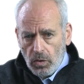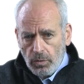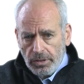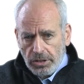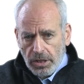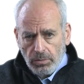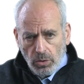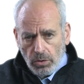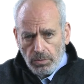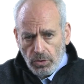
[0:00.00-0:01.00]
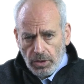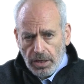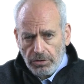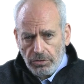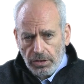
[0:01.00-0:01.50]
We're seeing more and more
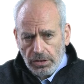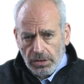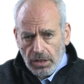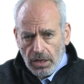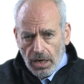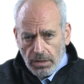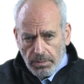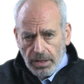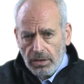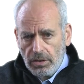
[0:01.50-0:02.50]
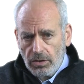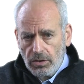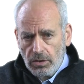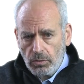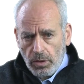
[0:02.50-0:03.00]
countries admit
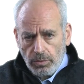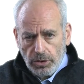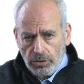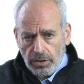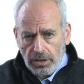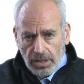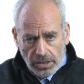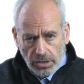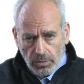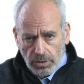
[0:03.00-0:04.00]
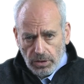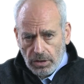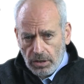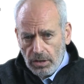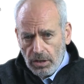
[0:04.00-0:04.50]
that what we're doing doesn't
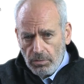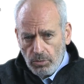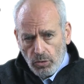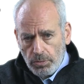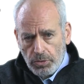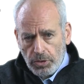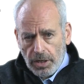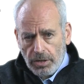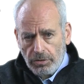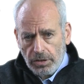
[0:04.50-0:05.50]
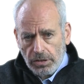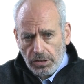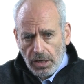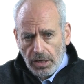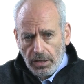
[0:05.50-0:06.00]
work, more and more countries
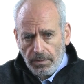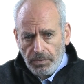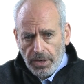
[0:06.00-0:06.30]
saying,